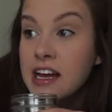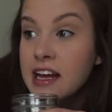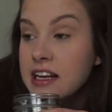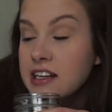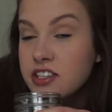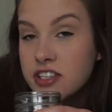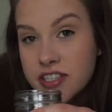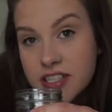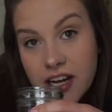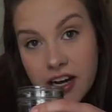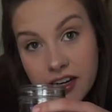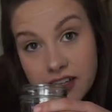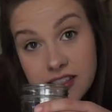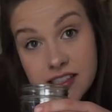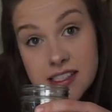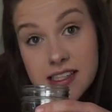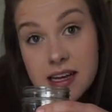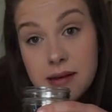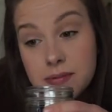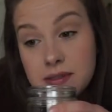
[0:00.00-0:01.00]
It just
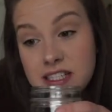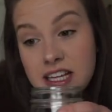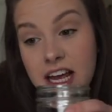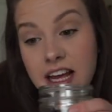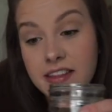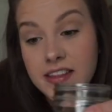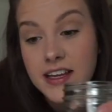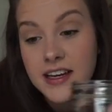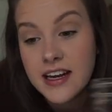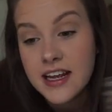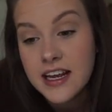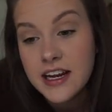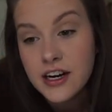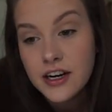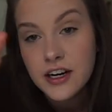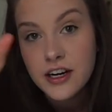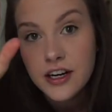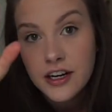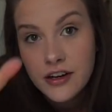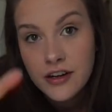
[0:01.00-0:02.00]
unzips and then
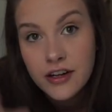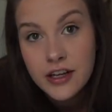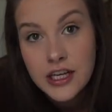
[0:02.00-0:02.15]
here